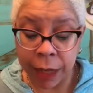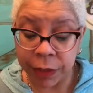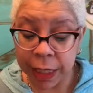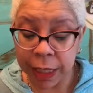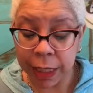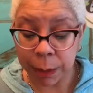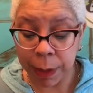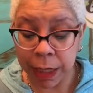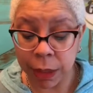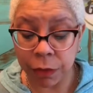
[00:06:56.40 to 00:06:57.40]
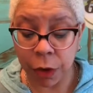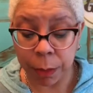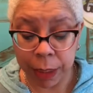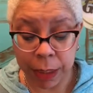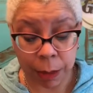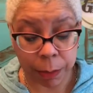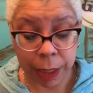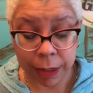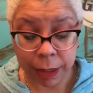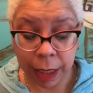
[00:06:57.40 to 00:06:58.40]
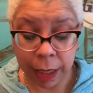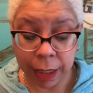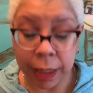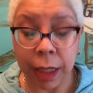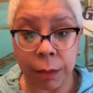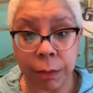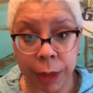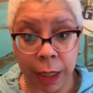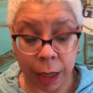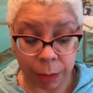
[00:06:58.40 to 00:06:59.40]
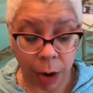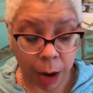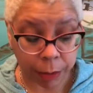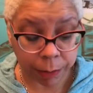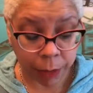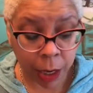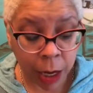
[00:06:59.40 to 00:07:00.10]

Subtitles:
If yeast expands and ferments in a pet's gut, it can be a problem.